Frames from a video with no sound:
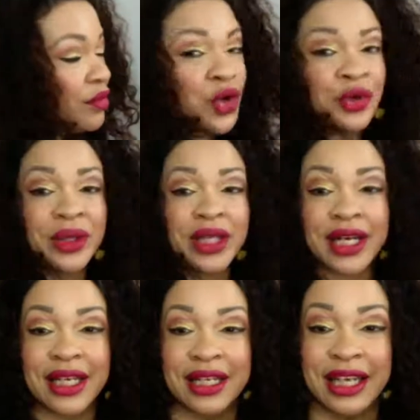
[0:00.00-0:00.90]
Or you were
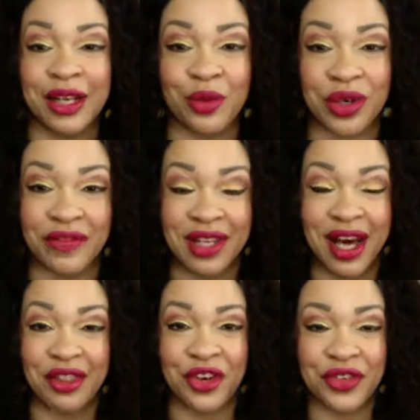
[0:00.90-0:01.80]
lucky to get one of the
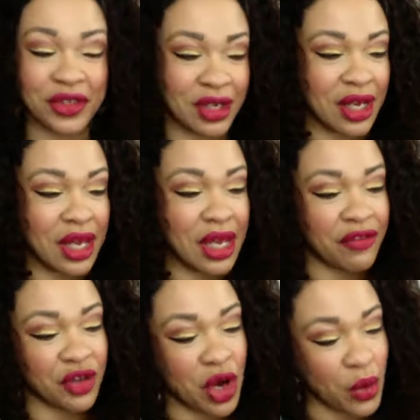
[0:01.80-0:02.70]
others. If
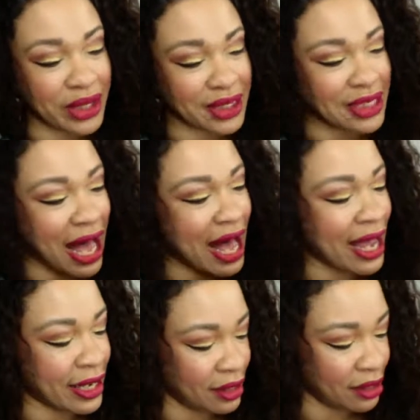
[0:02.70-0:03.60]
you go
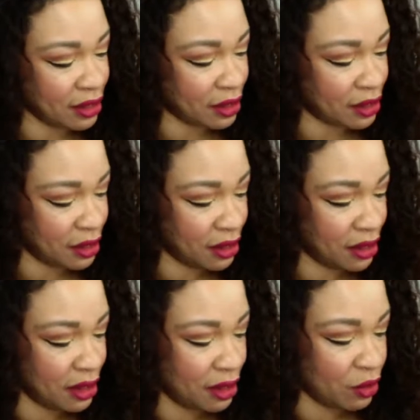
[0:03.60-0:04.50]
inside,
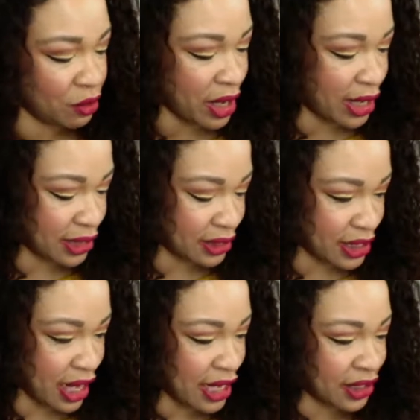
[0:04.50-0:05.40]
right
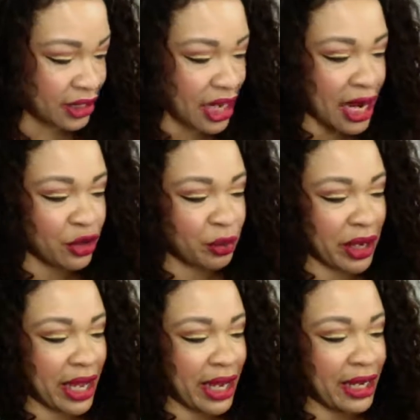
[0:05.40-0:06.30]
inside the title
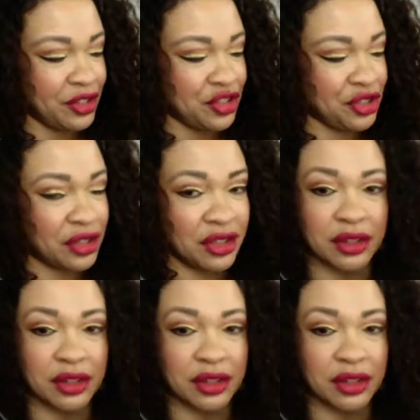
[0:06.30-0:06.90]
page,